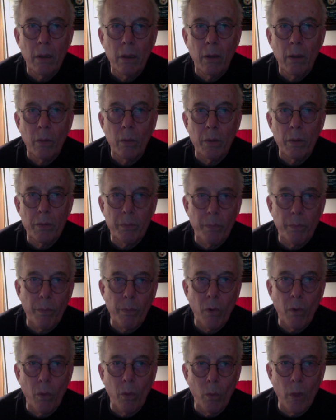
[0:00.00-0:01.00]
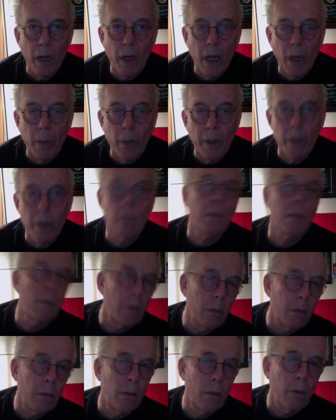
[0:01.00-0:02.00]
I went,
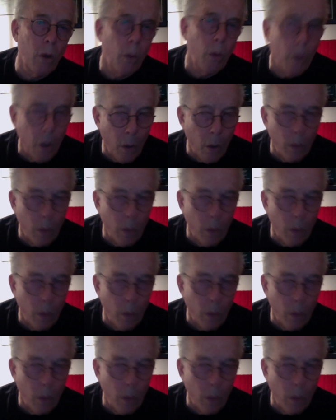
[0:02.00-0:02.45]
oh no,